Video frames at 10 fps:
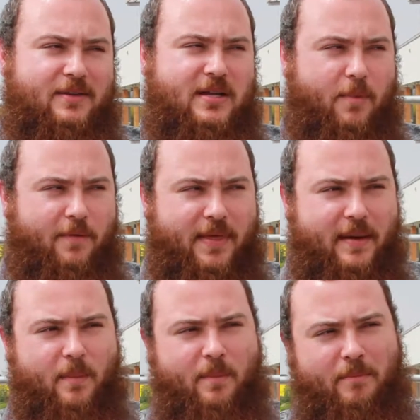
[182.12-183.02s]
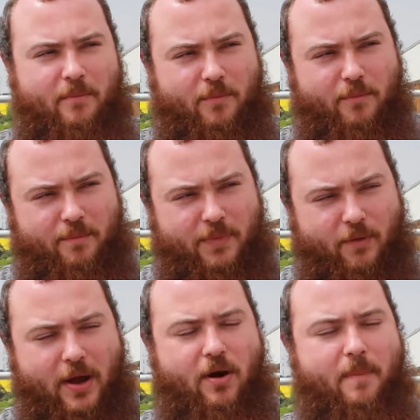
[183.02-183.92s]
some of them
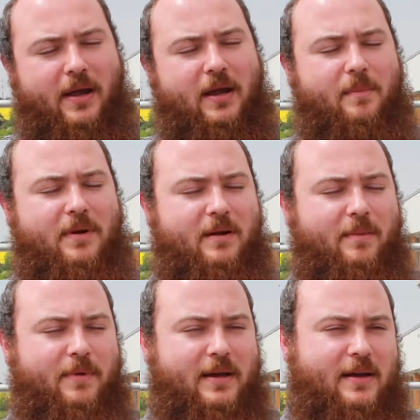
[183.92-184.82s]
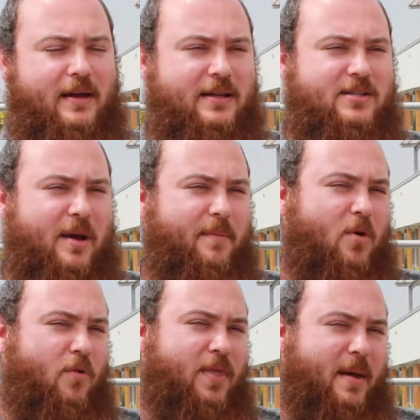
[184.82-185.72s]
were applicable, some
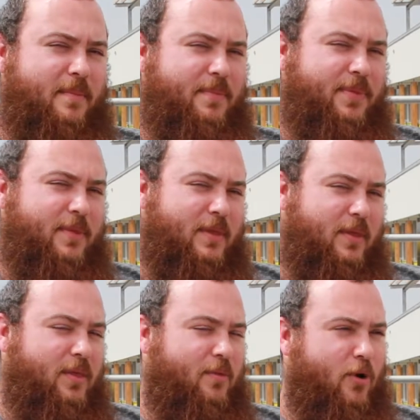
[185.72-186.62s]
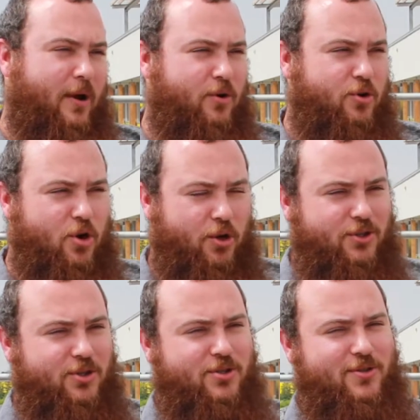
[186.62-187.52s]
of them were
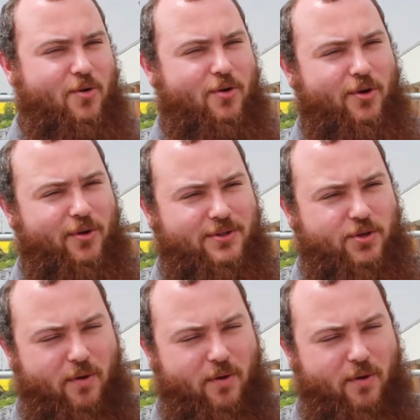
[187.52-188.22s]
not so good,